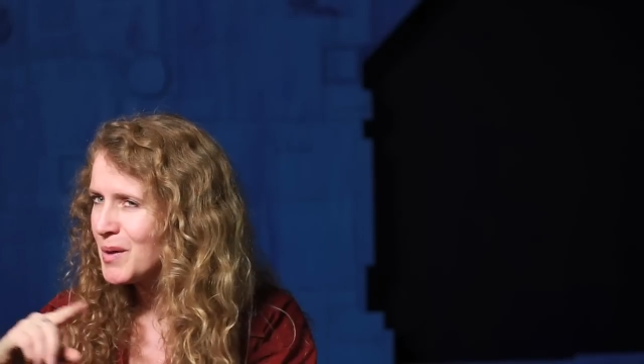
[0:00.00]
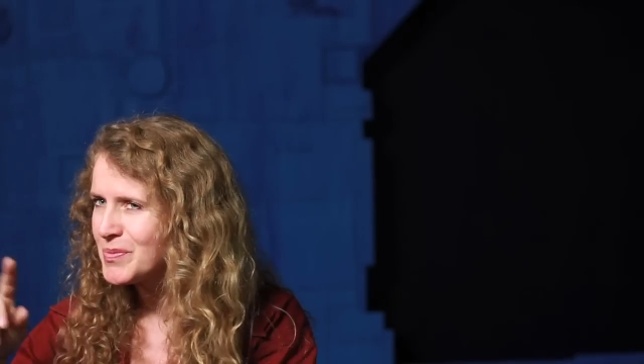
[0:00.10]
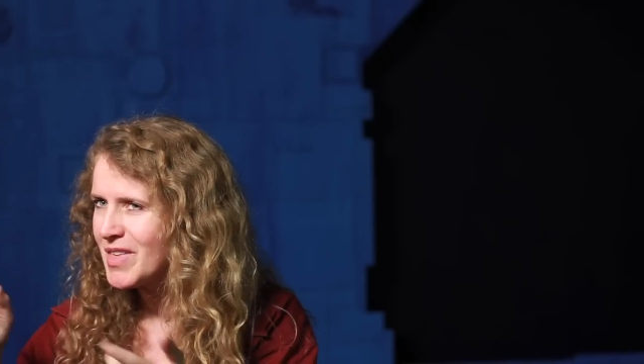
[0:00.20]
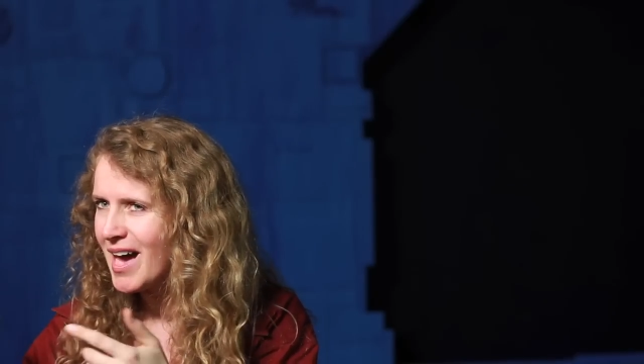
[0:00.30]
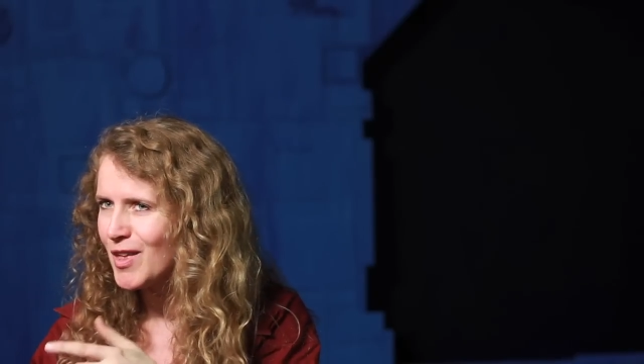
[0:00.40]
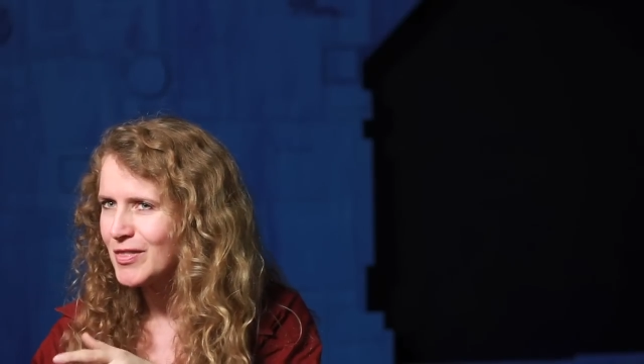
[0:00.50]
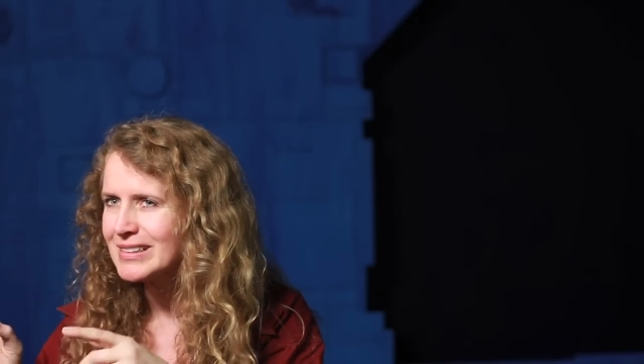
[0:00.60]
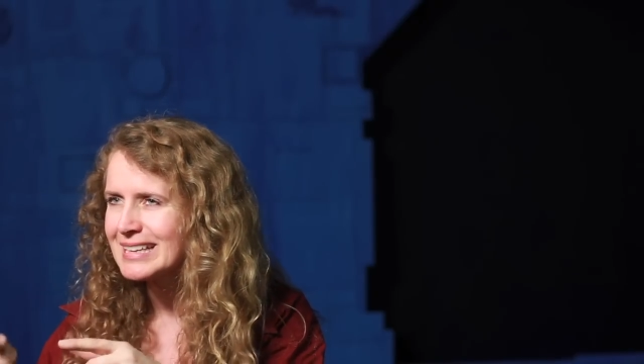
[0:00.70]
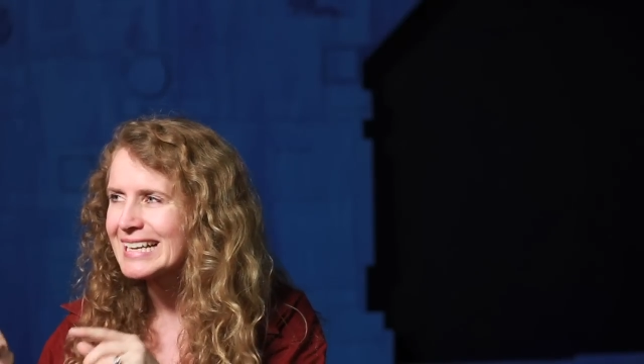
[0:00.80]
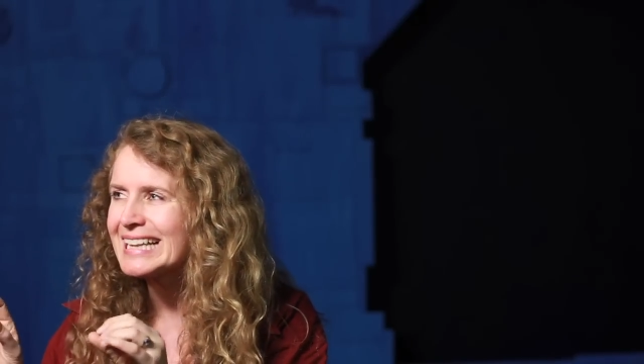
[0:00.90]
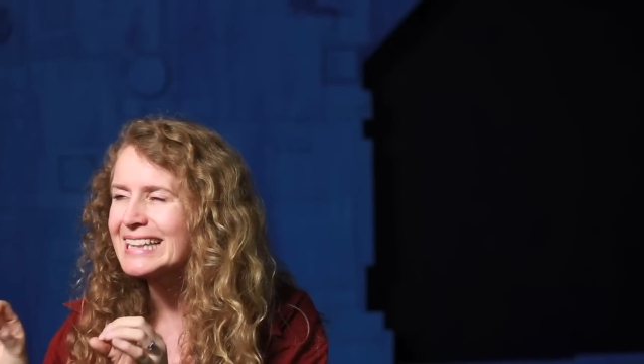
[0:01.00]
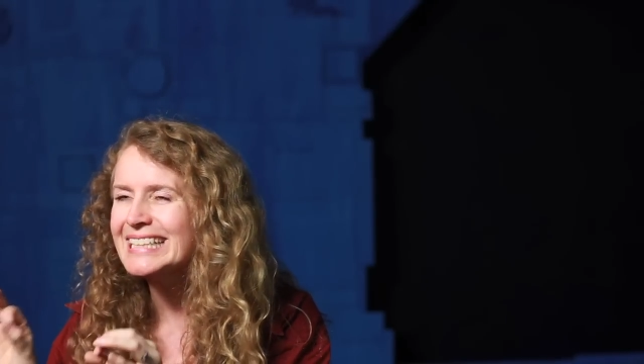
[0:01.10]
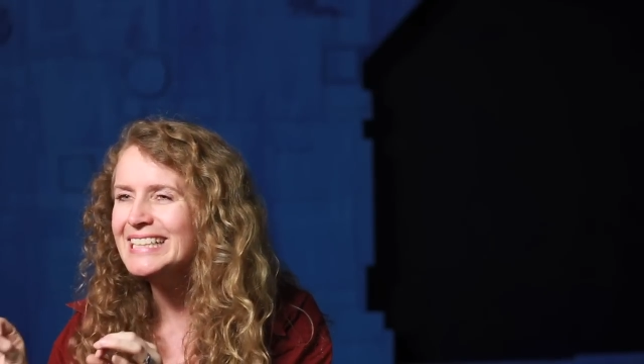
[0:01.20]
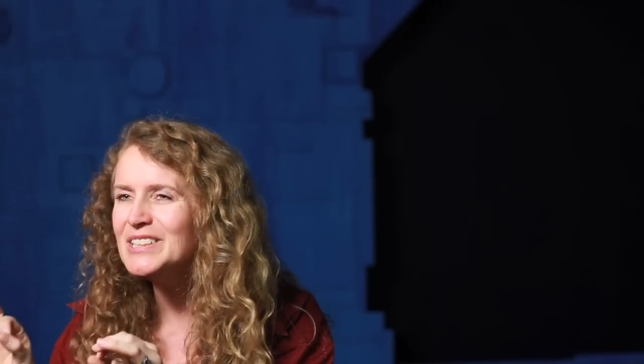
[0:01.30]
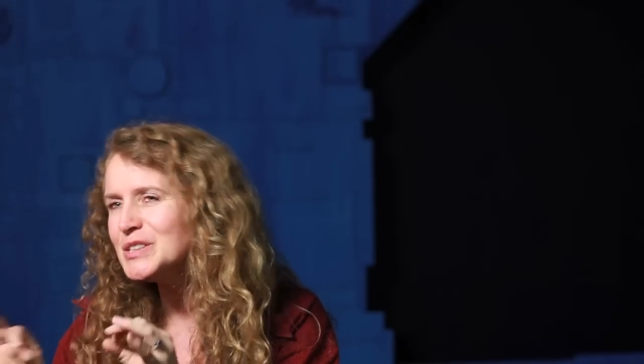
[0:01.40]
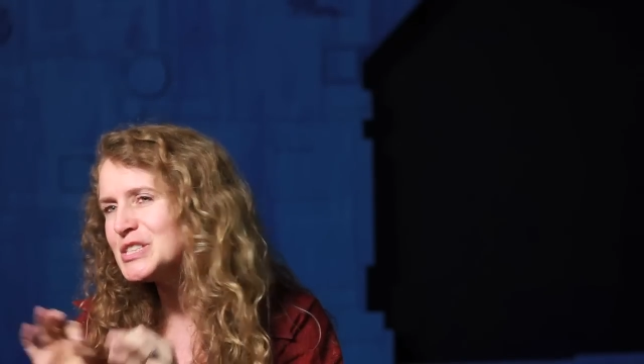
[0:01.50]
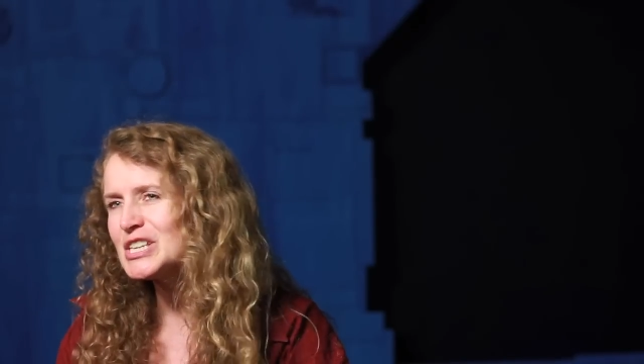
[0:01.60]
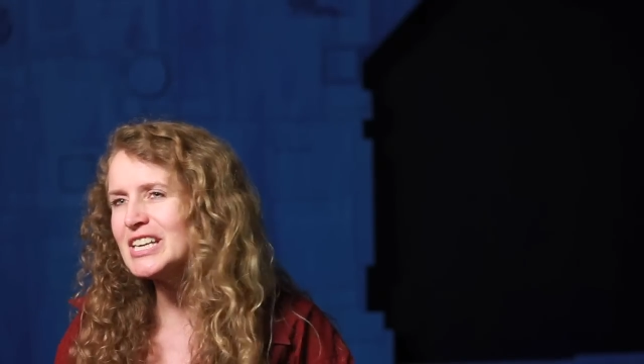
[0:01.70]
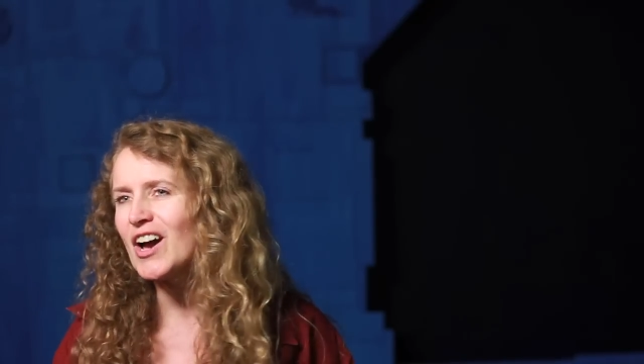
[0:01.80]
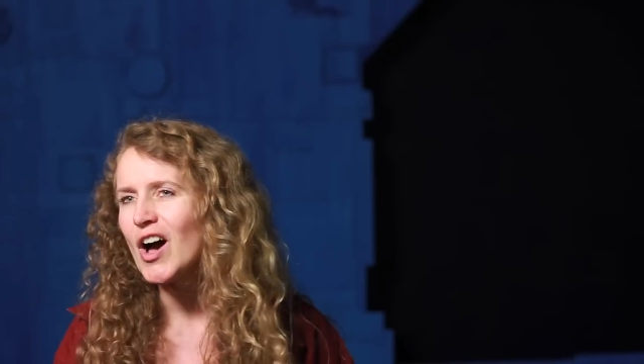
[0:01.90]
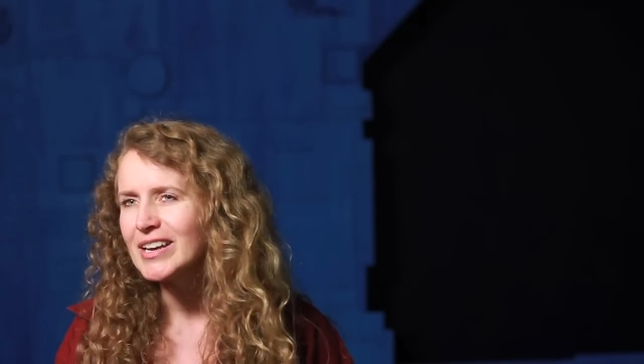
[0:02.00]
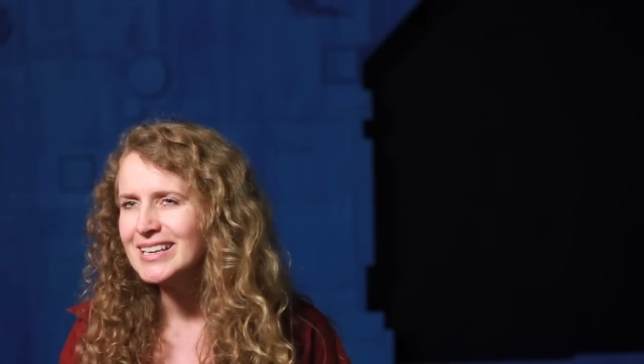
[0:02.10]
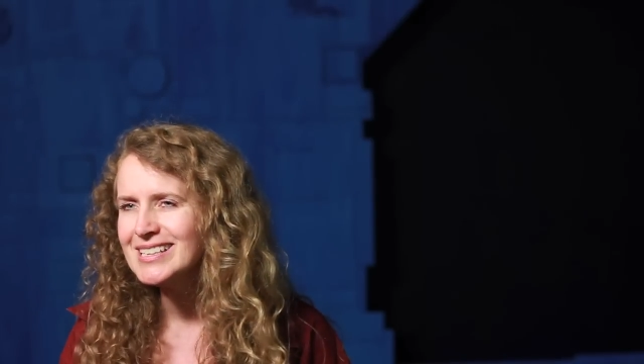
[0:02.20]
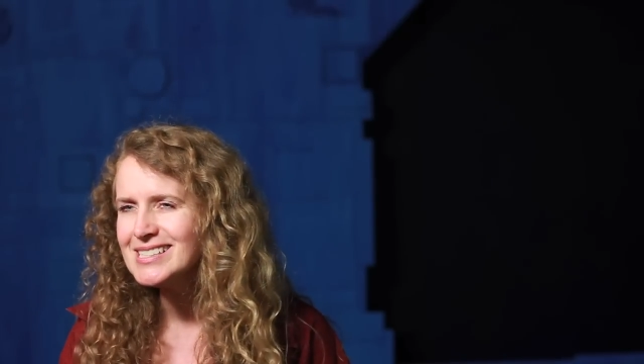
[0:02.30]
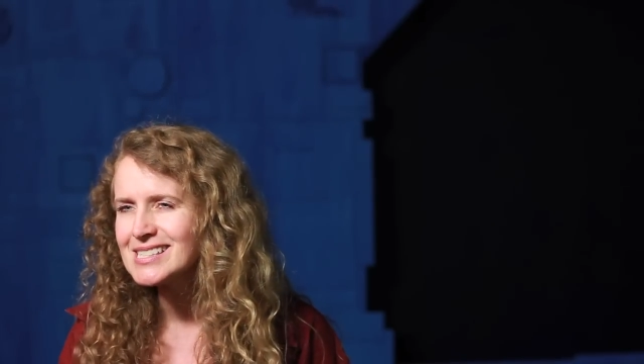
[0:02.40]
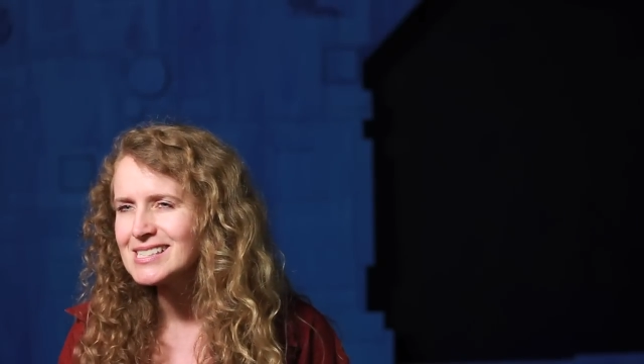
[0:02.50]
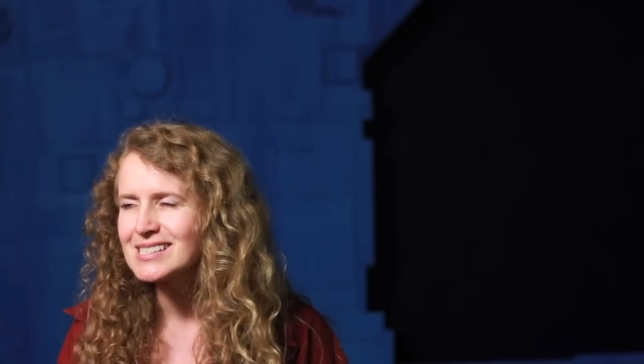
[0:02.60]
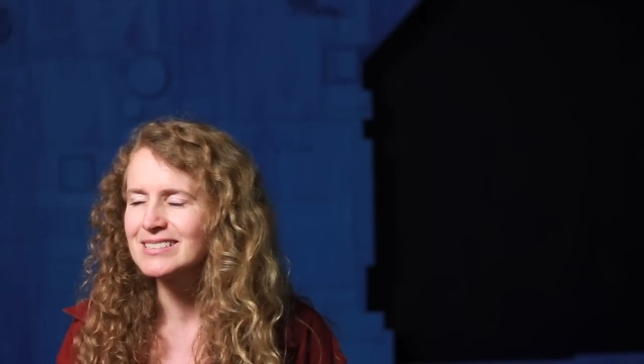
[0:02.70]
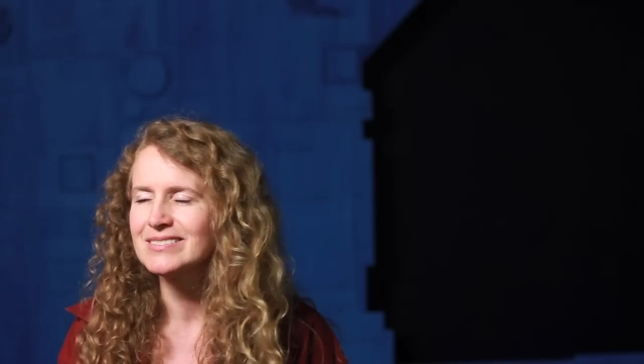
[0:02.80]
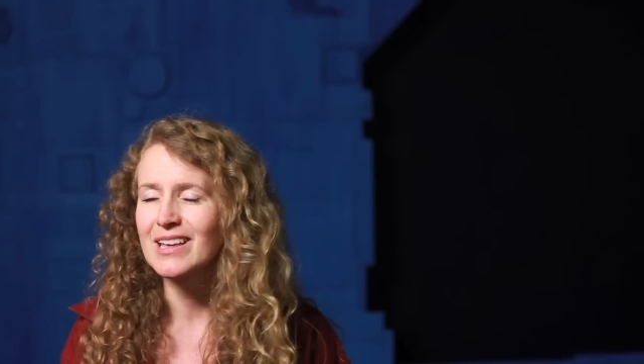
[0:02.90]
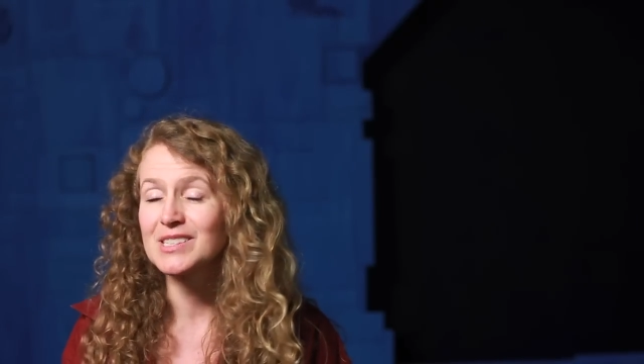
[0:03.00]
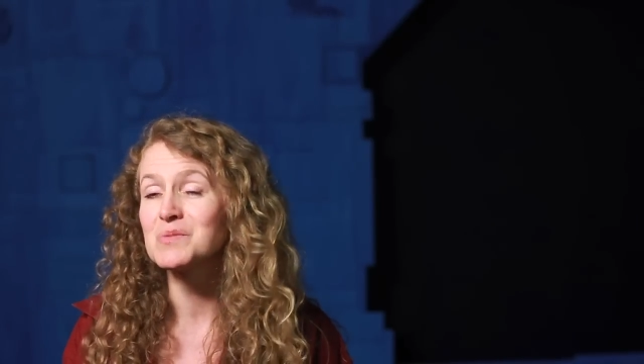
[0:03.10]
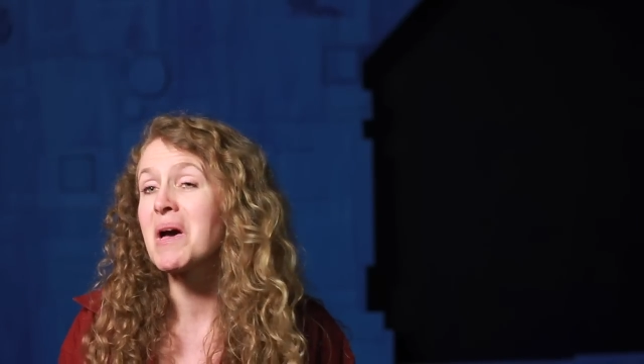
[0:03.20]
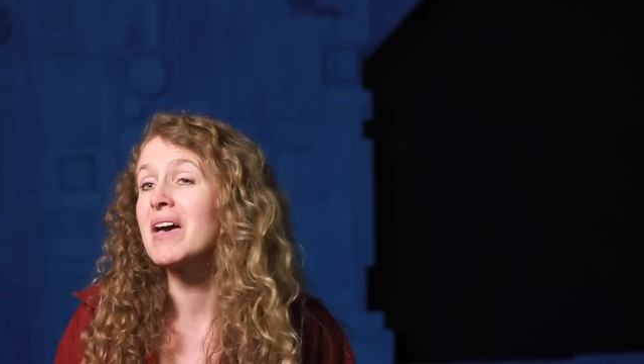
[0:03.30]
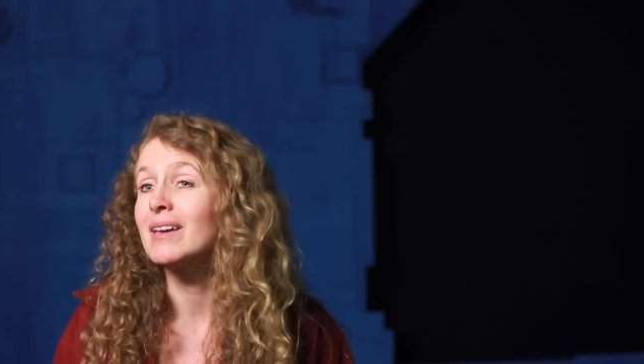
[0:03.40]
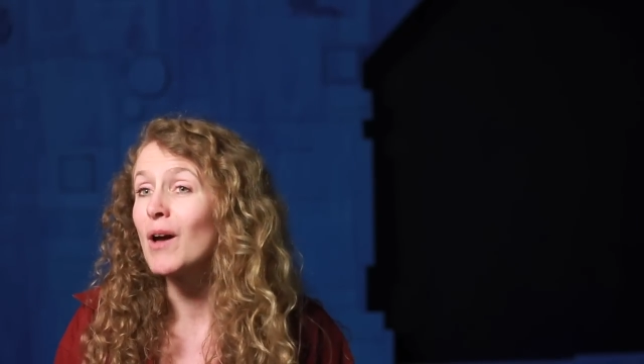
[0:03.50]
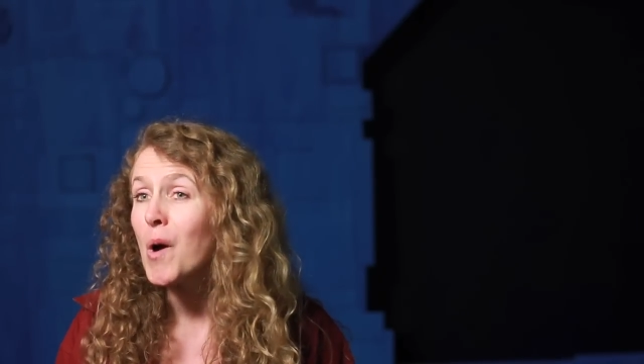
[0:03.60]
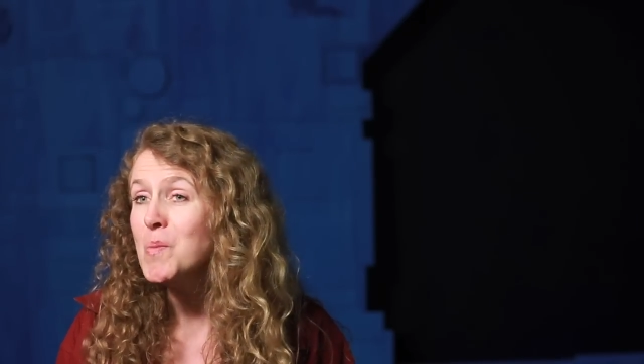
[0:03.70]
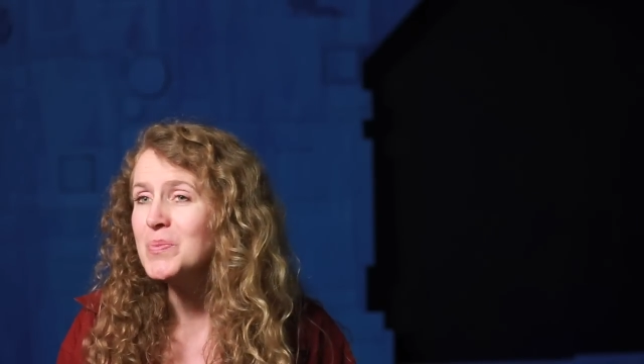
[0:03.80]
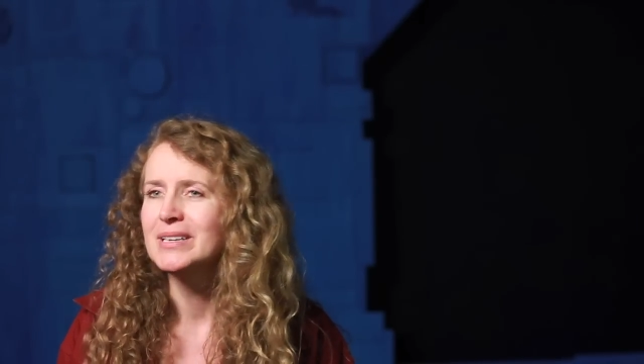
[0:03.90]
up that clear to the audience. That's my hope.